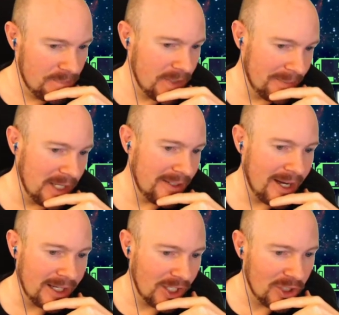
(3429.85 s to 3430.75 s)
I'm not
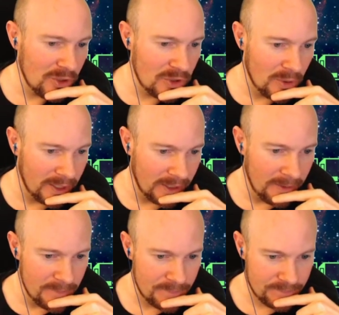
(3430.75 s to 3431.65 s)
knocking you doing
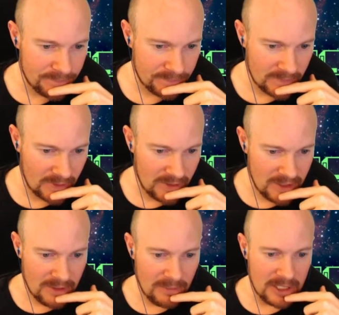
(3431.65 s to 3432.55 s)
it.
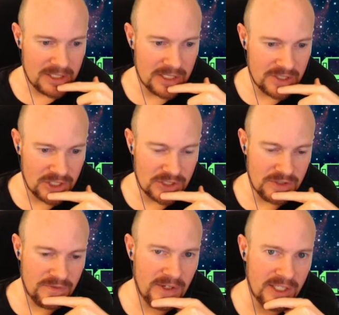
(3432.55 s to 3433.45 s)
But it's, it's just very